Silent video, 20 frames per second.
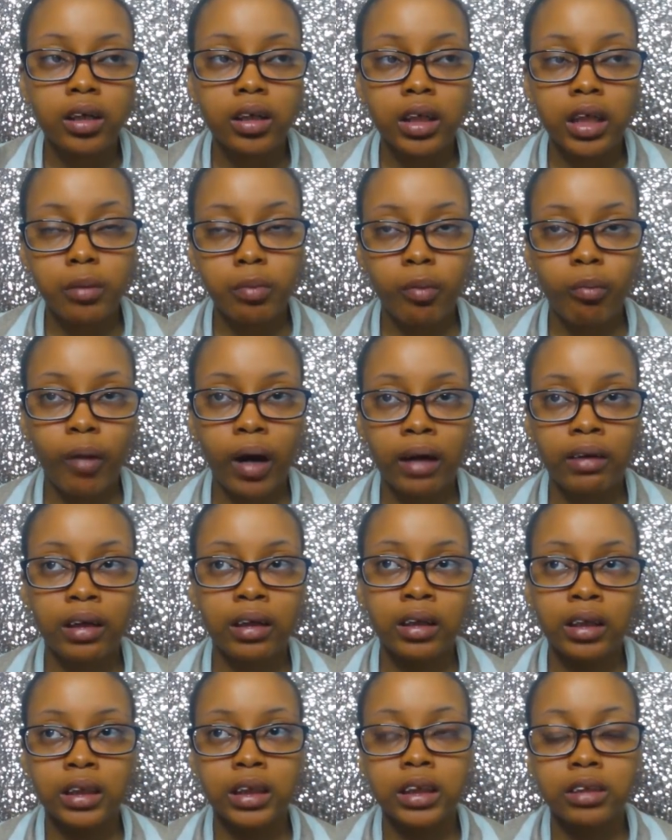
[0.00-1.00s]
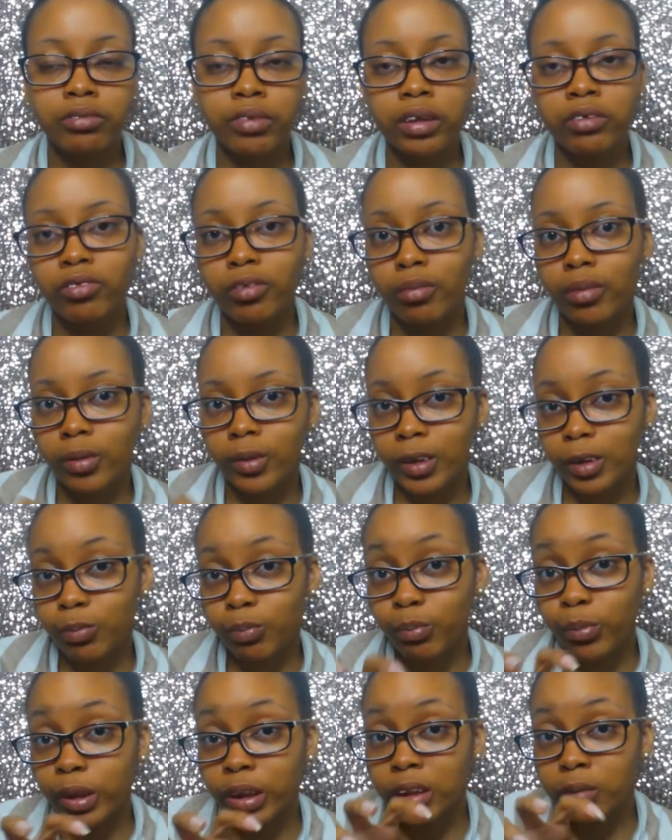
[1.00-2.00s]
Keep in mind that this is written from the
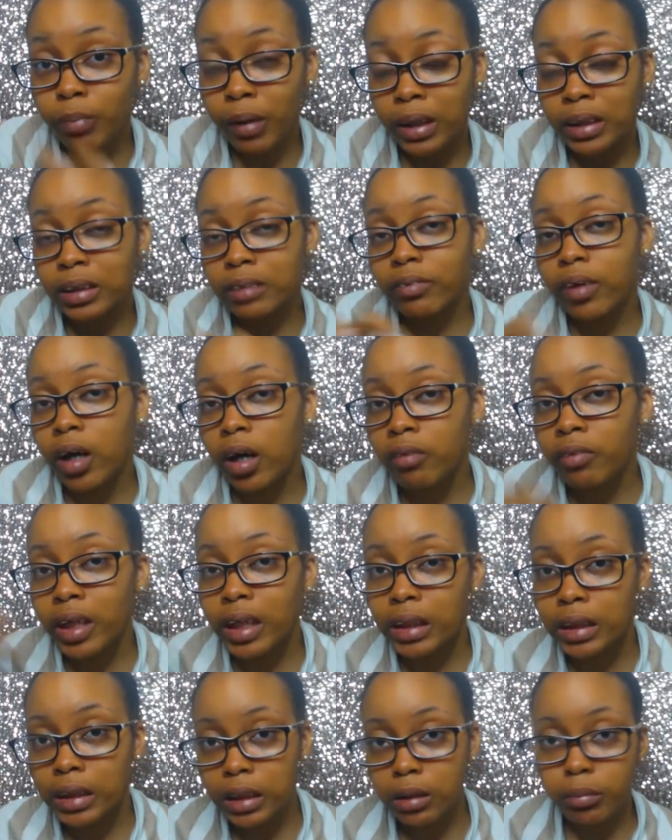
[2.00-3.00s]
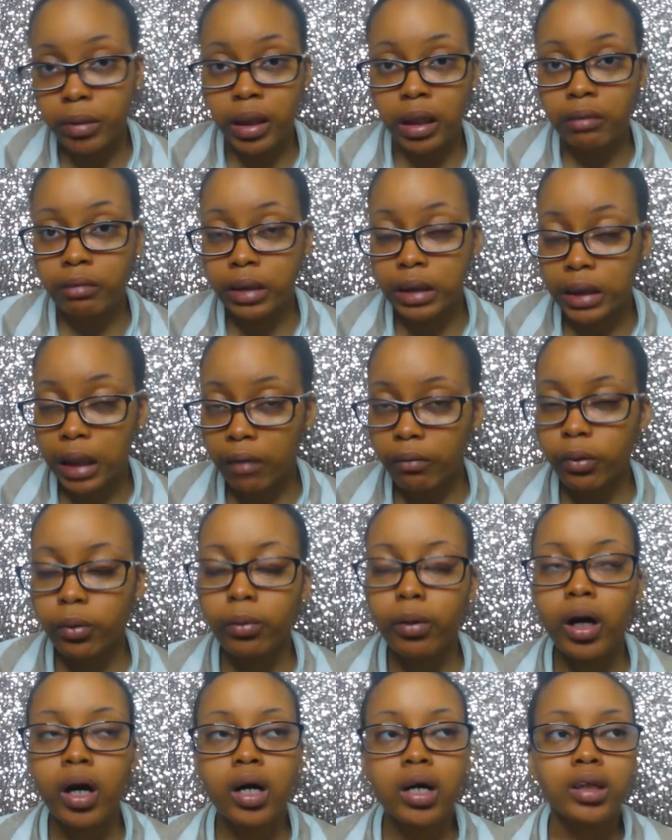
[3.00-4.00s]
perspective of a demon, of a
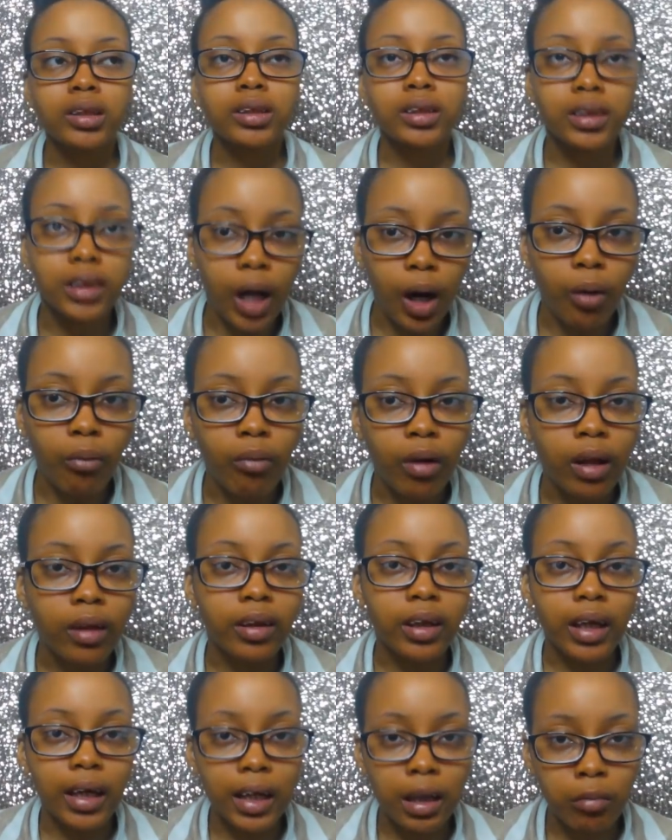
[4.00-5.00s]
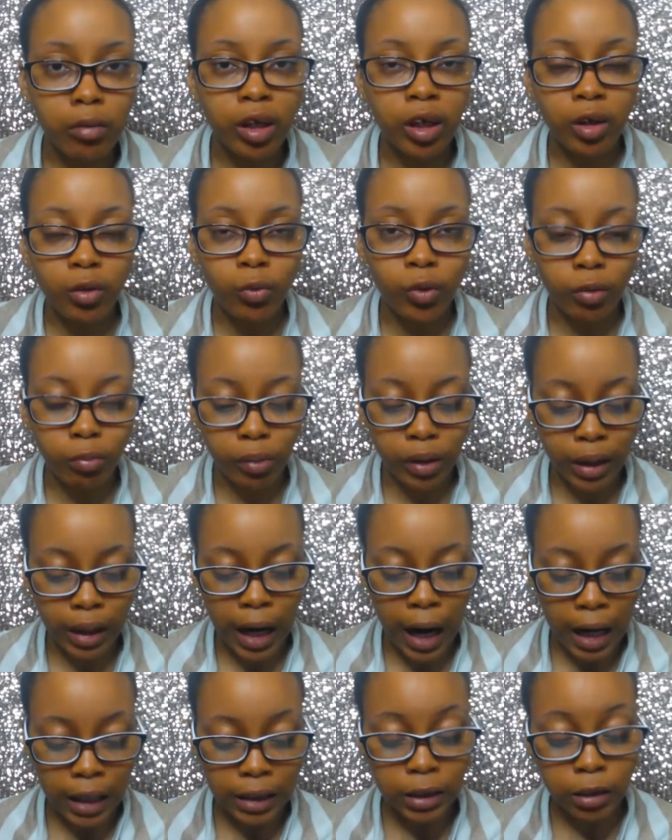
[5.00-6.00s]
devil. So, the enemy would be
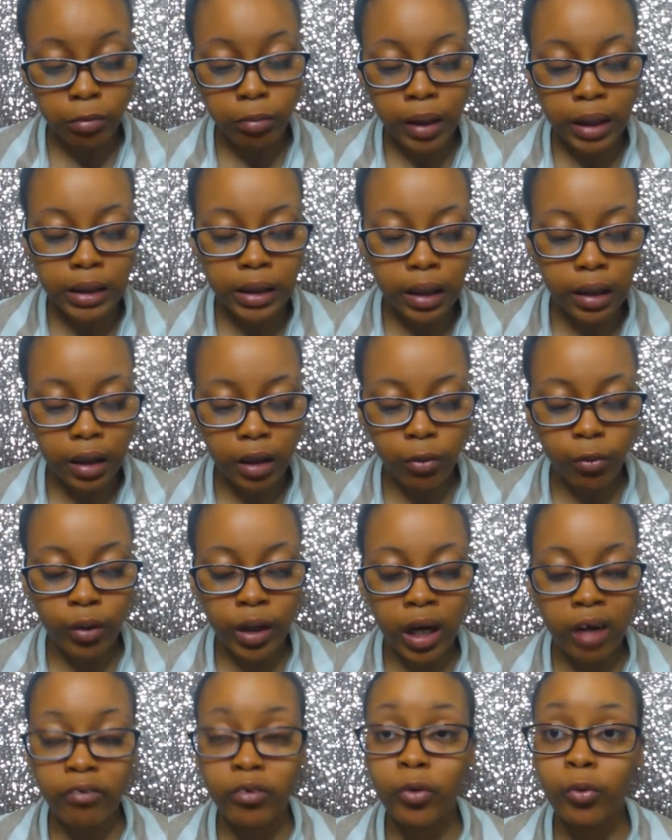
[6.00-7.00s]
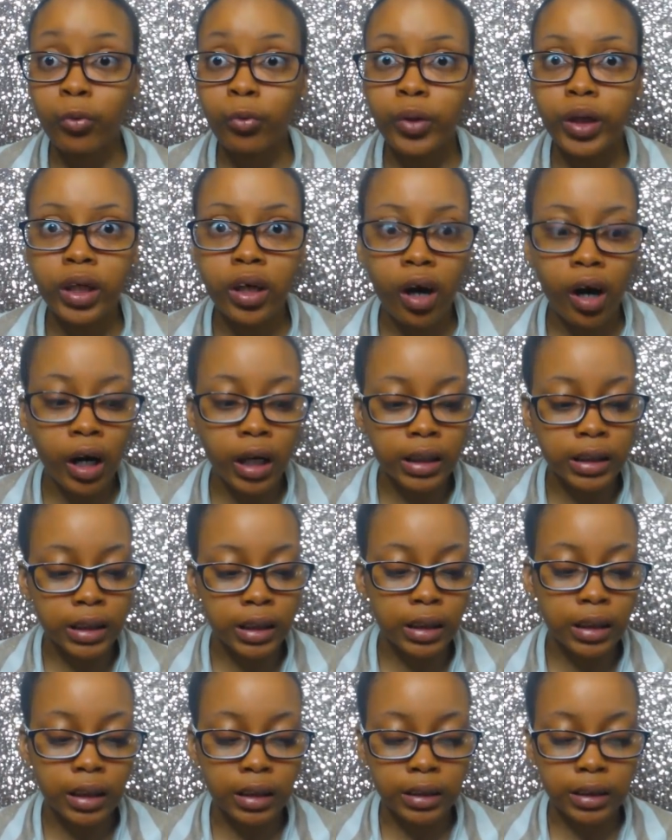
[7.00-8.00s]
God. So basically, whenever we are
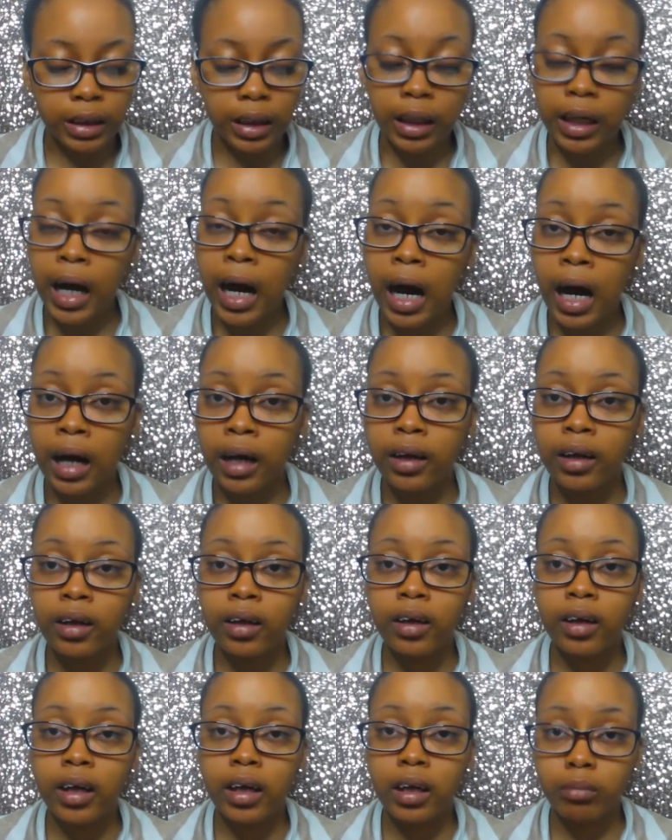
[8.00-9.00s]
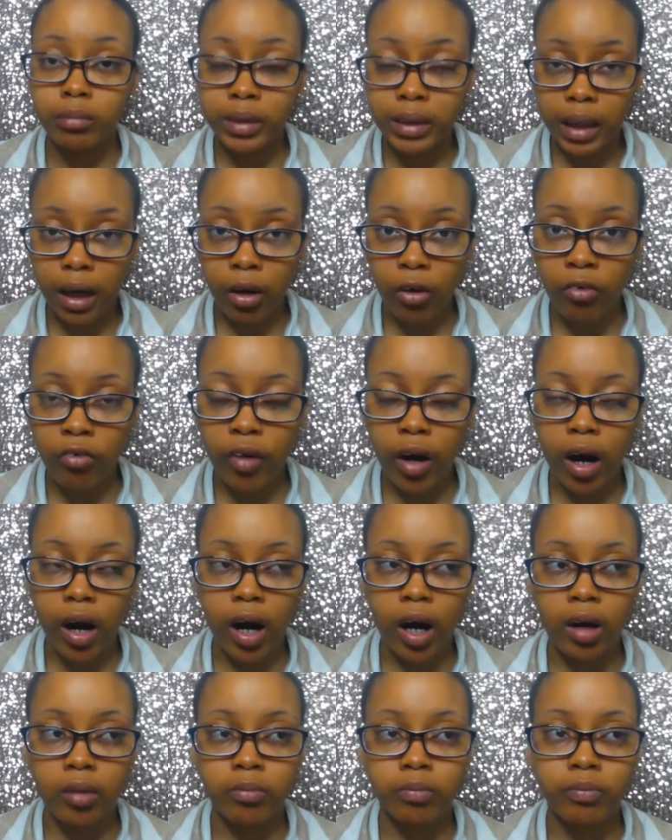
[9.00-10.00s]
attending to God Himself,
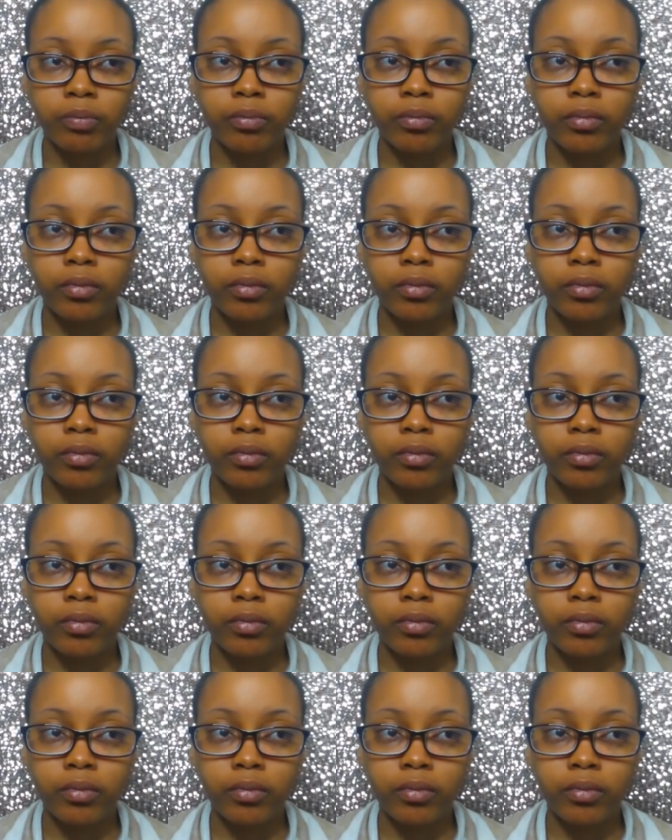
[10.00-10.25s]
um,